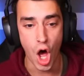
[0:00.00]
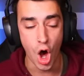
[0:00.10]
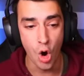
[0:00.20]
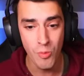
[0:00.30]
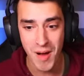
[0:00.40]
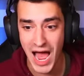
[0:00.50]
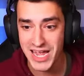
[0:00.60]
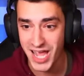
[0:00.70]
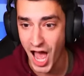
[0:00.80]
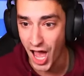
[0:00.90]
Oh
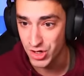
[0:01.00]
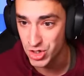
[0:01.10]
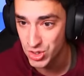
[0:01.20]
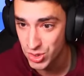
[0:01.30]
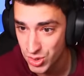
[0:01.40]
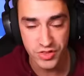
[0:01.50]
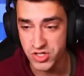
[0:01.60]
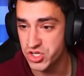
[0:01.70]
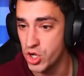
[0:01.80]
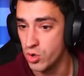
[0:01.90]
my gosh.
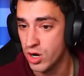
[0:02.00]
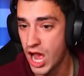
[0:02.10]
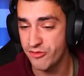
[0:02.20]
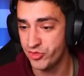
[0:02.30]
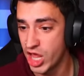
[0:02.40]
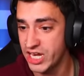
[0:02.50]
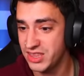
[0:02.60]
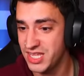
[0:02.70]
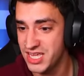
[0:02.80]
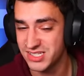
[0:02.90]
There's goo. I
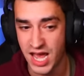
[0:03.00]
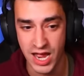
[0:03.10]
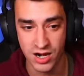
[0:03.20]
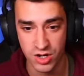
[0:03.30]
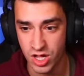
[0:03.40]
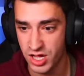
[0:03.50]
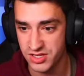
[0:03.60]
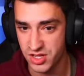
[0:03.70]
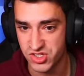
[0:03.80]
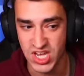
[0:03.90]
flooded the entire
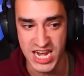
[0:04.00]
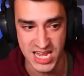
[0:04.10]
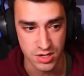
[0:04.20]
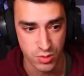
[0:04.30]
city